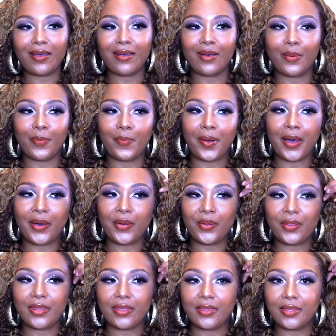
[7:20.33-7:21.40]

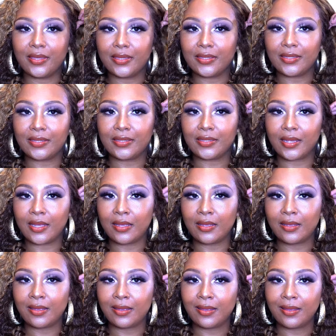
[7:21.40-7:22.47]
about this
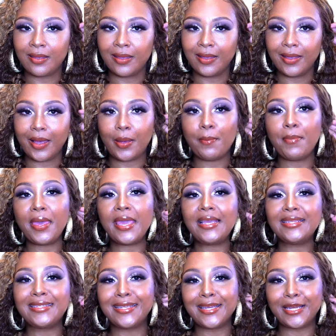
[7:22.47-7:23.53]

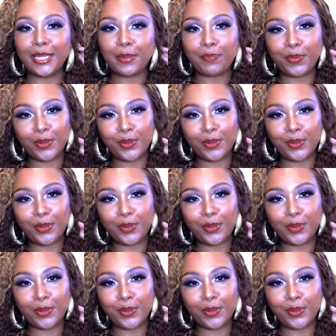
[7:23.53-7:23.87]
amazingly